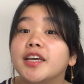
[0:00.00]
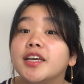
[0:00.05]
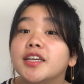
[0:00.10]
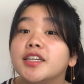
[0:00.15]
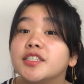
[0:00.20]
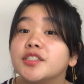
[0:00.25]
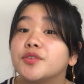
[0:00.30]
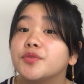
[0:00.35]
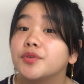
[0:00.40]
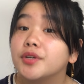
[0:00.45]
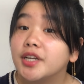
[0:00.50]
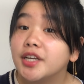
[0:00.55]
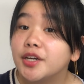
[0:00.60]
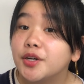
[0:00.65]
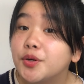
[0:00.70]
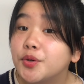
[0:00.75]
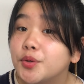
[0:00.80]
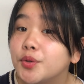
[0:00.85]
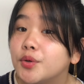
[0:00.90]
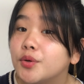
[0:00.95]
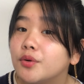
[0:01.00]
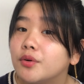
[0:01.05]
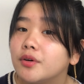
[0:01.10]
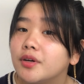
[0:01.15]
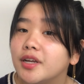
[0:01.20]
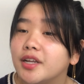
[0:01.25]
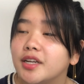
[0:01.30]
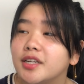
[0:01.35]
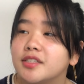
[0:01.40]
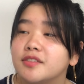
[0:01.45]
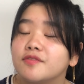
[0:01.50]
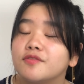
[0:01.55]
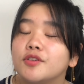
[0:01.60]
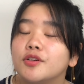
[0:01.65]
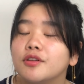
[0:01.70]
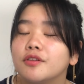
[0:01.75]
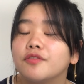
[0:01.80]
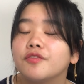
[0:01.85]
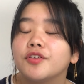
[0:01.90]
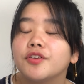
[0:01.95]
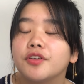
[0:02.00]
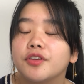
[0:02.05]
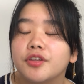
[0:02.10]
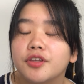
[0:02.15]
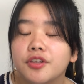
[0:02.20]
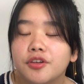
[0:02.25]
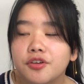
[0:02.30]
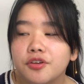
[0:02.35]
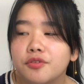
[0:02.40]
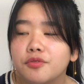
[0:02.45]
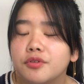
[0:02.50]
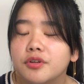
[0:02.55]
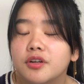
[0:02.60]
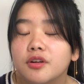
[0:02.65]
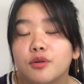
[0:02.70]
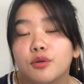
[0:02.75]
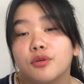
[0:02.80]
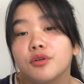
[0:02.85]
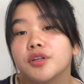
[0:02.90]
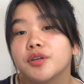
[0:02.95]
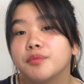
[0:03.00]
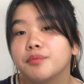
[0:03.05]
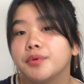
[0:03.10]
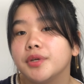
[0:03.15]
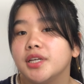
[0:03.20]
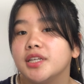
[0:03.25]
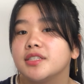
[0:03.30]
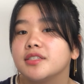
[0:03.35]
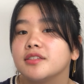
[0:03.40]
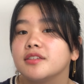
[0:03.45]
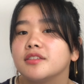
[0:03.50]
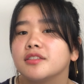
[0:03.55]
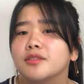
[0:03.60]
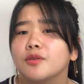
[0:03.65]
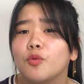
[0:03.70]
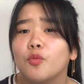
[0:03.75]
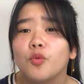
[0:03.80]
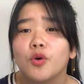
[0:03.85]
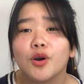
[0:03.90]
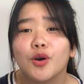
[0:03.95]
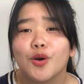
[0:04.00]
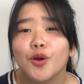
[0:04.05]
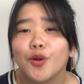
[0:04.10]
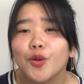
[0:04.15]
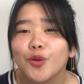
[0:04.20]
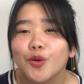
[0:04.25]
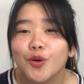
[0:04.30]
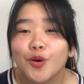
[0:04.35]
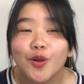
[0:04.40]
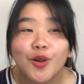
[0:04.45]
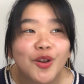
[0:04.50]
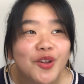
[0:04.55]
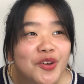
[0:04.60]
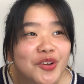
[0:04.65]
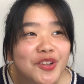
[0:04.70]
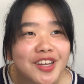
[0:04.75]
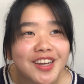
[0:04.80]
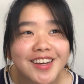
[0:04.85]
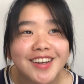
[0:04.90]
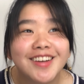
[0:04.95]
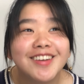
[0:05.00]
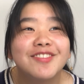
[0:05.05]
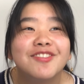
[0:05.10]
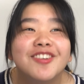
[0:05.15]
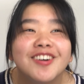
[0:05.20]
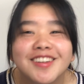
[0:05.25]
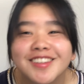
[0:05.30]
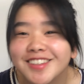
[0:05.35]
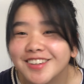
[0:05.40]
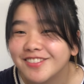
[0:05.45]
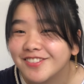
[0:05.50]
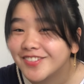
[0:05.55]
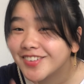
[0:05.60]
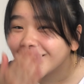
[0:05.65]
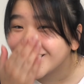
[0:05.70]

It's really cool and it's full of cute clothing pieces. Well, clothing? What the?